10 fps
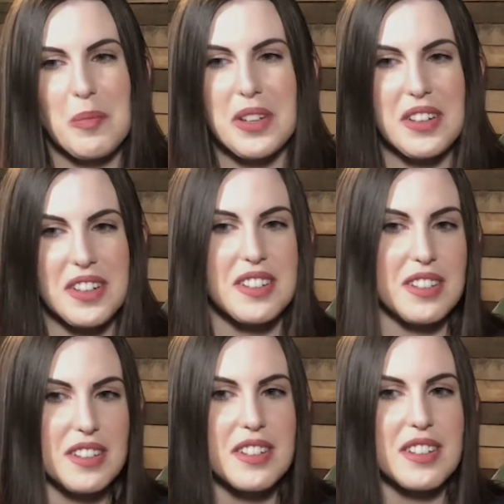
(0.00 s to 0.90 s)
because
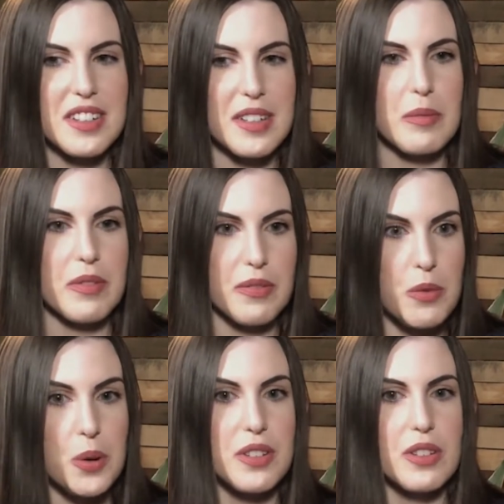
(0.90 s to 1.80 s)
it
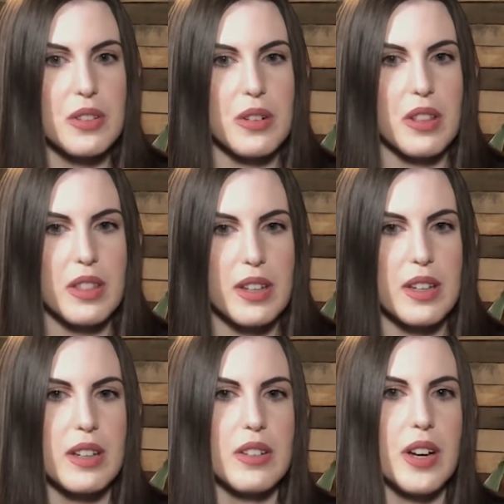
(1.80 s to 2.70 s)
forces you to
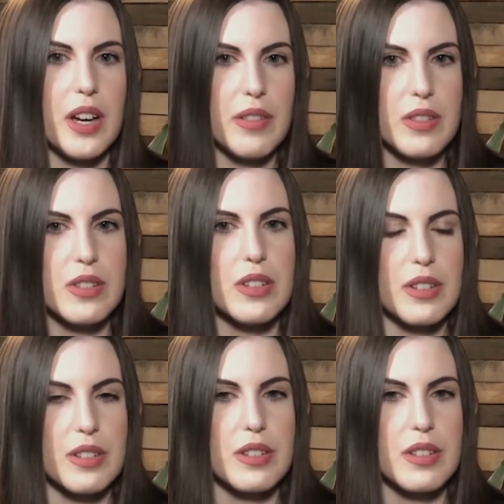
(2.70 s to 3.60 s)
think, and you have to
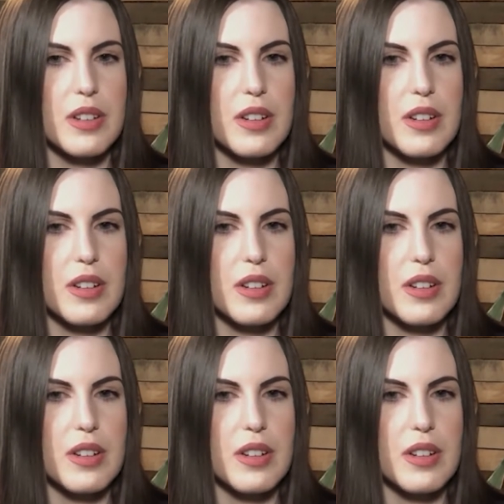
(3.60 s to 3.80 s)
just